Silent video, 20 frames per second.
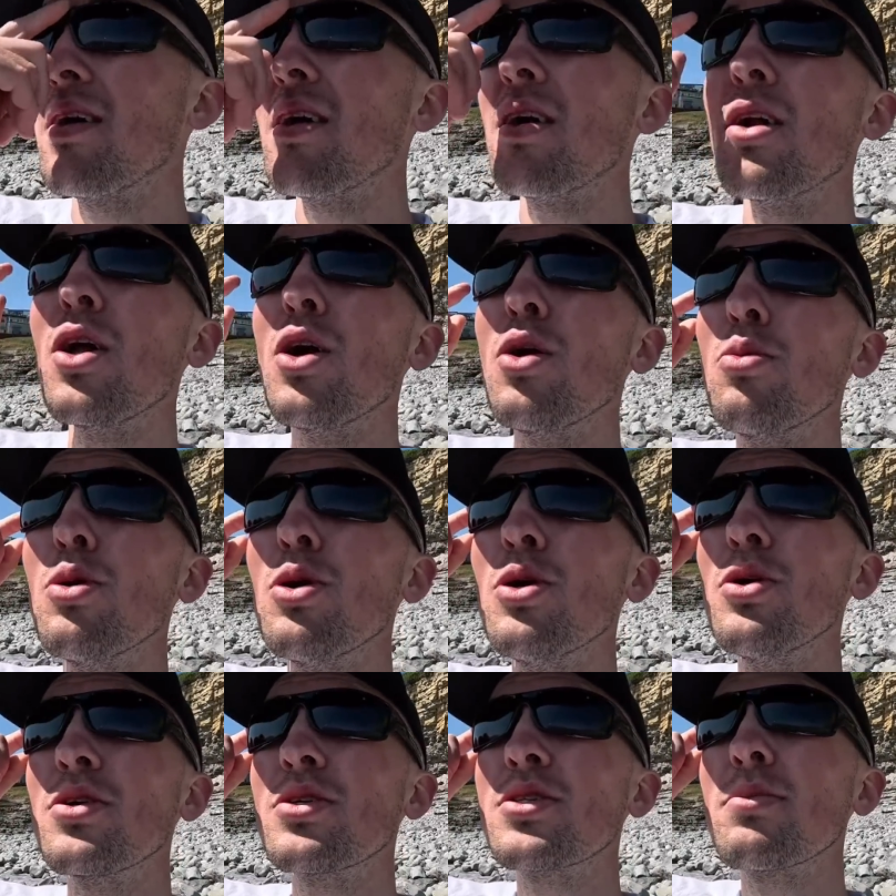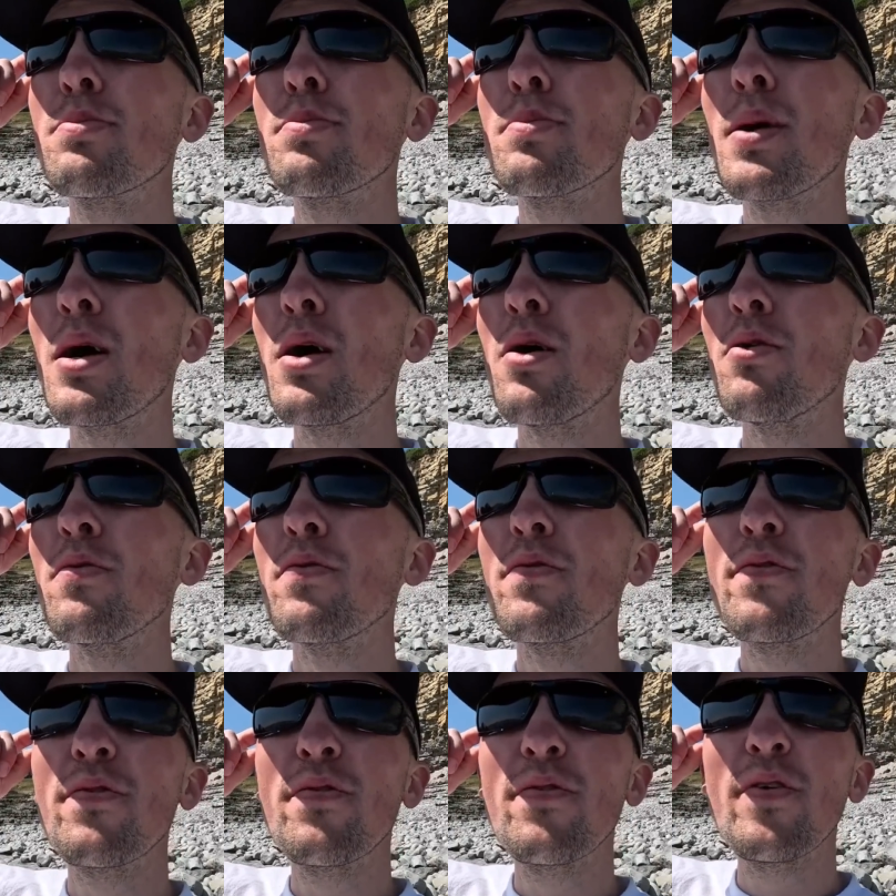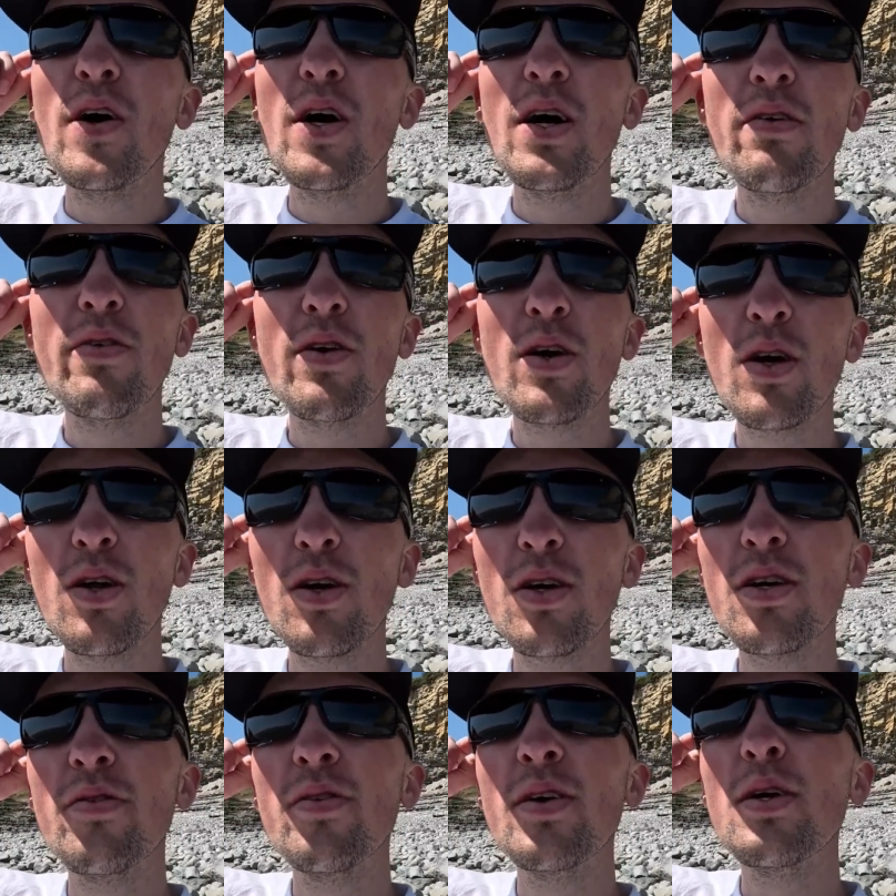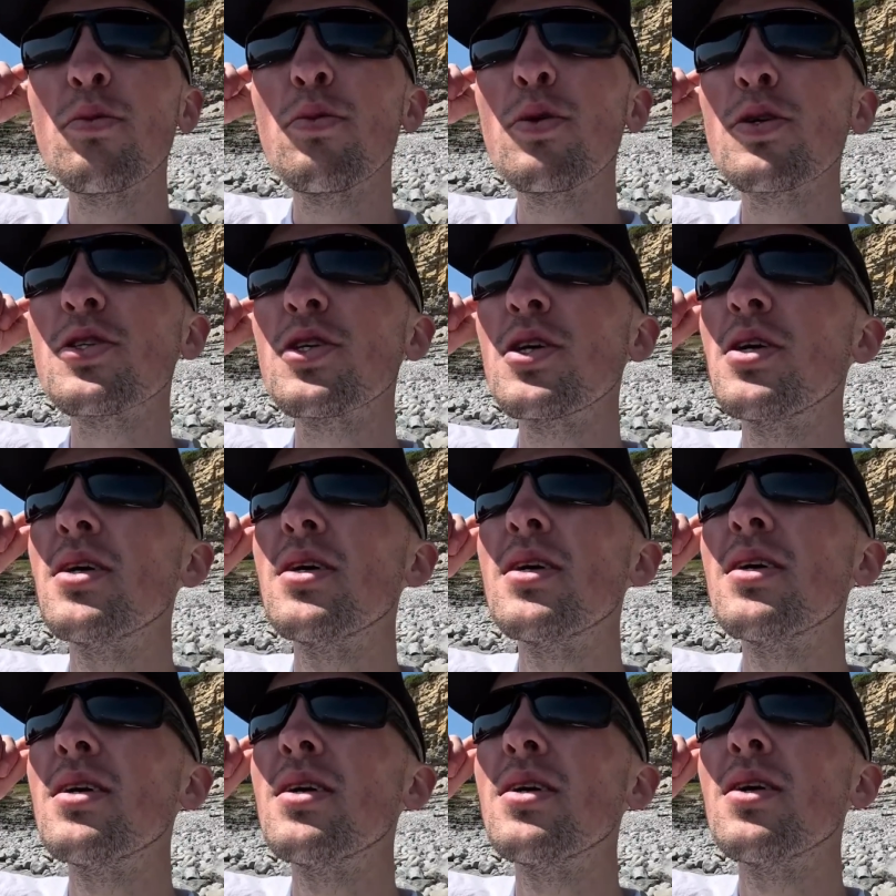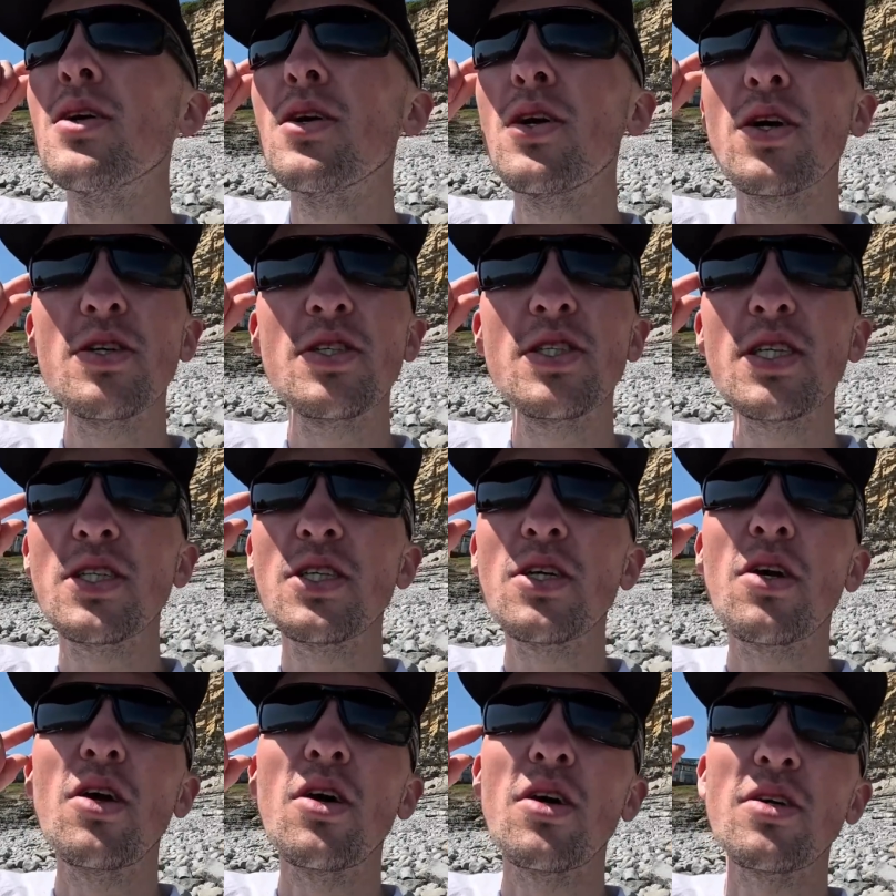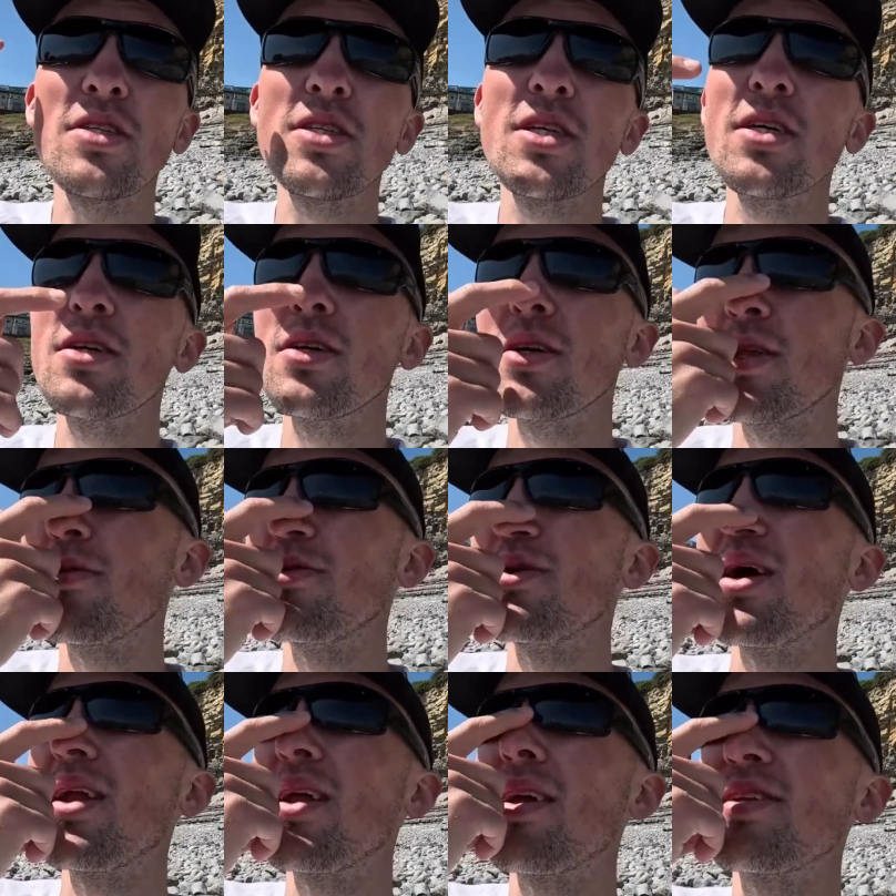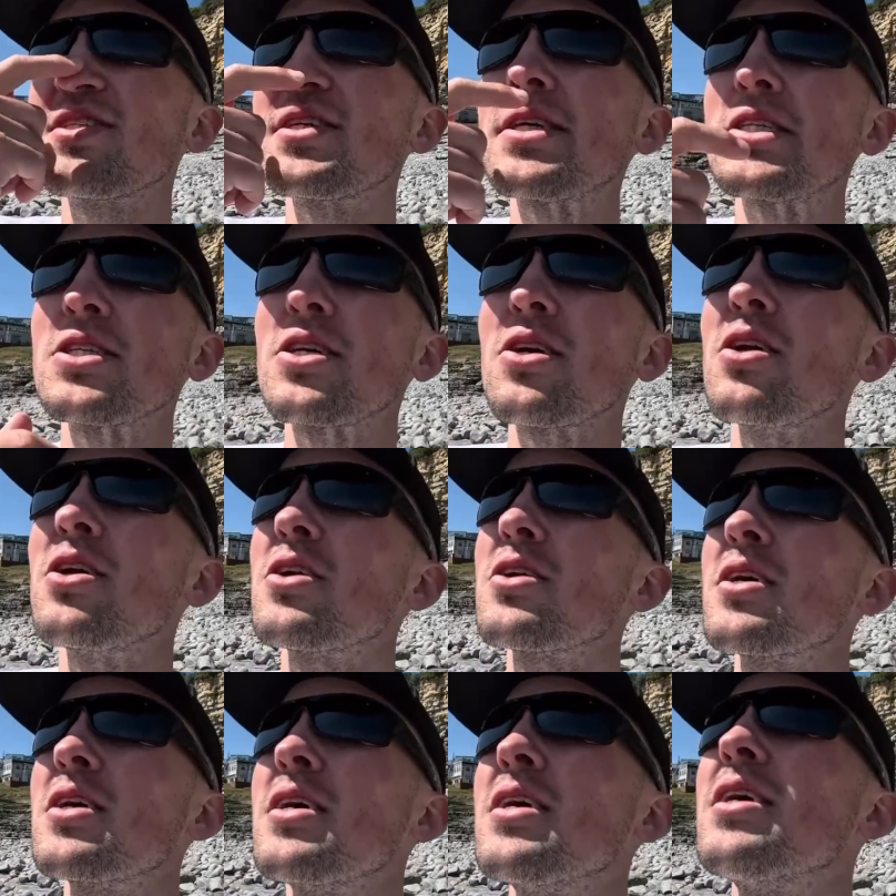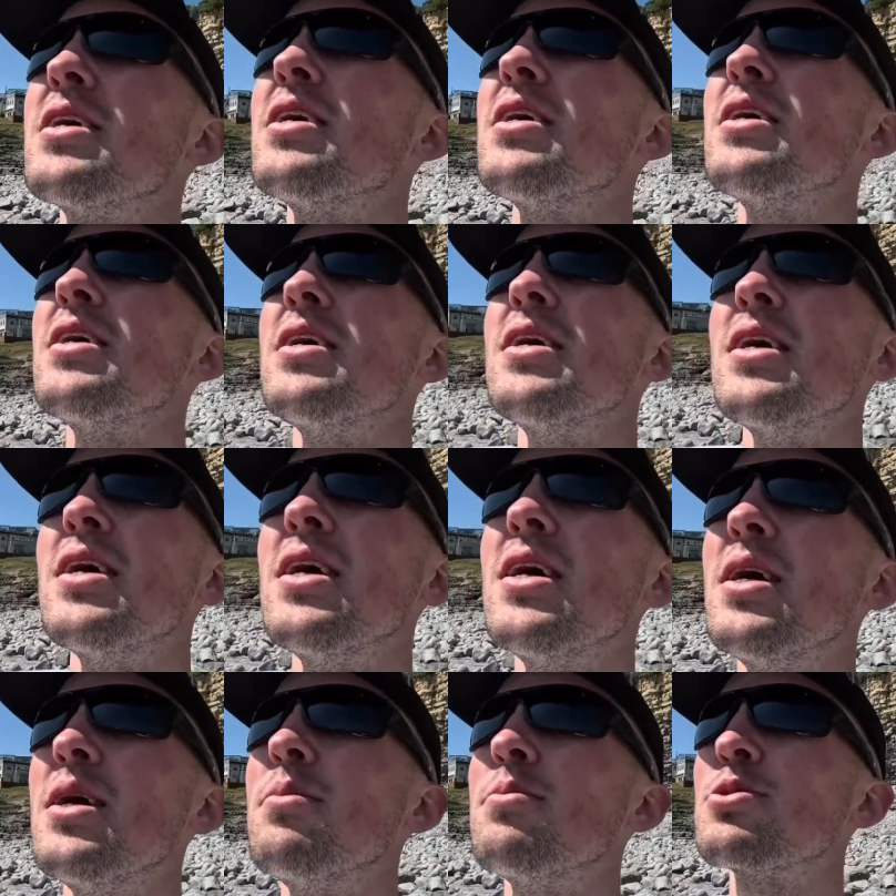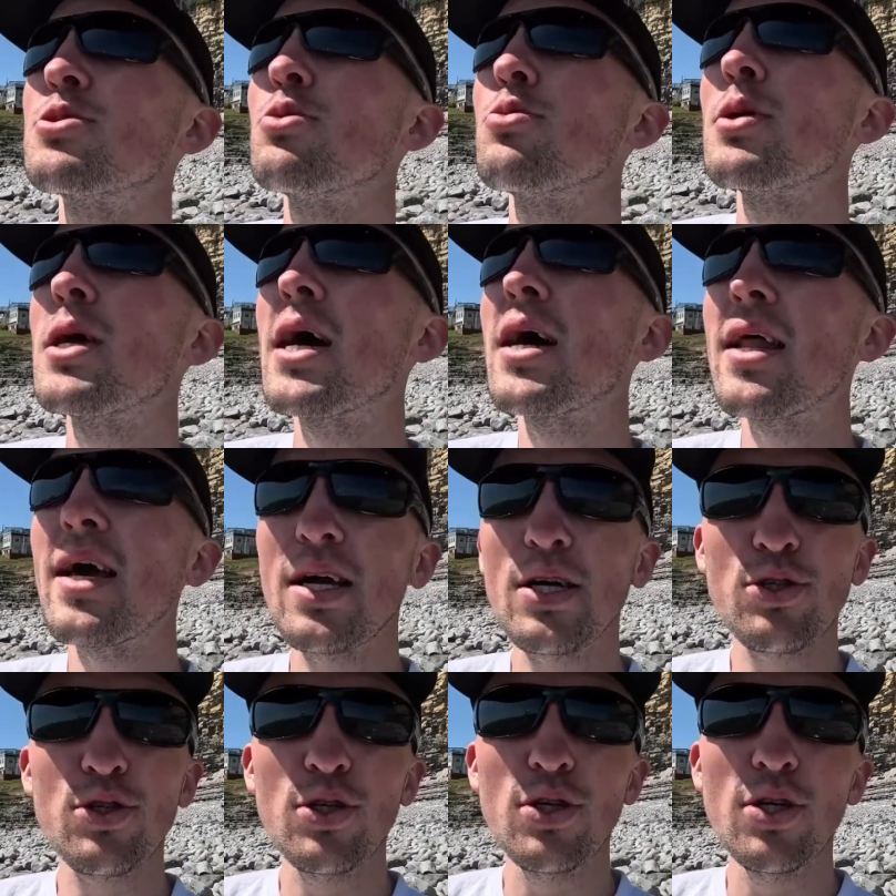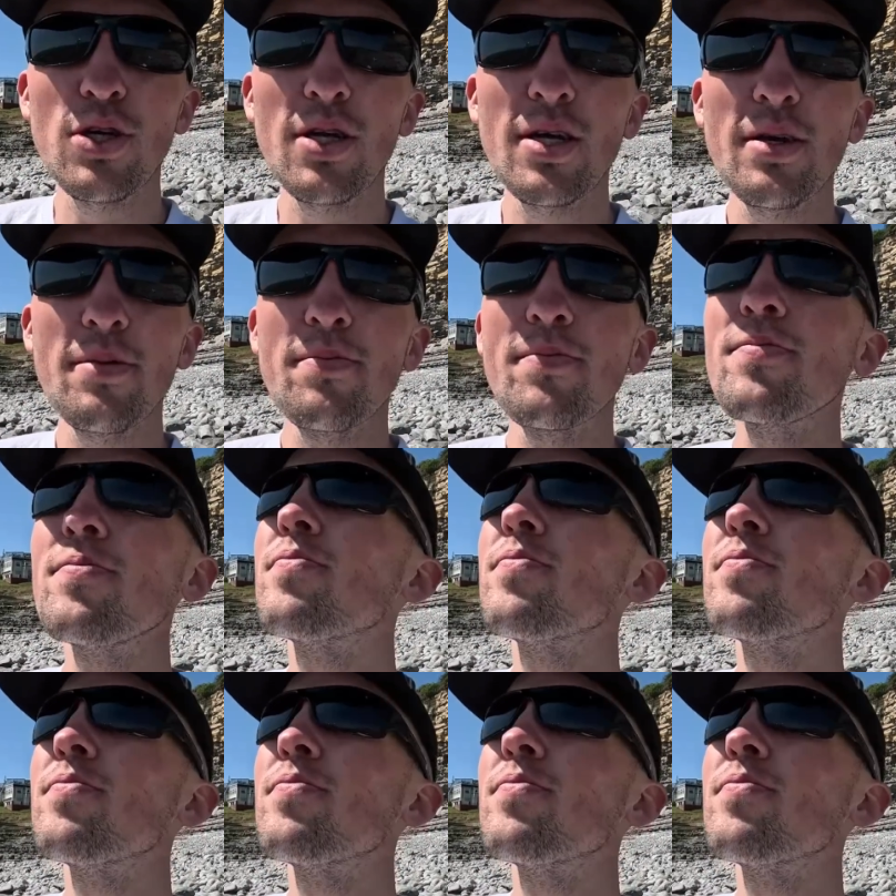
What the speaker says: Low water's about 5 o'clock, I think it was. Oh, 6 o'clock, is it? Oh, there we are then, 6 o'clock. So we are extra early.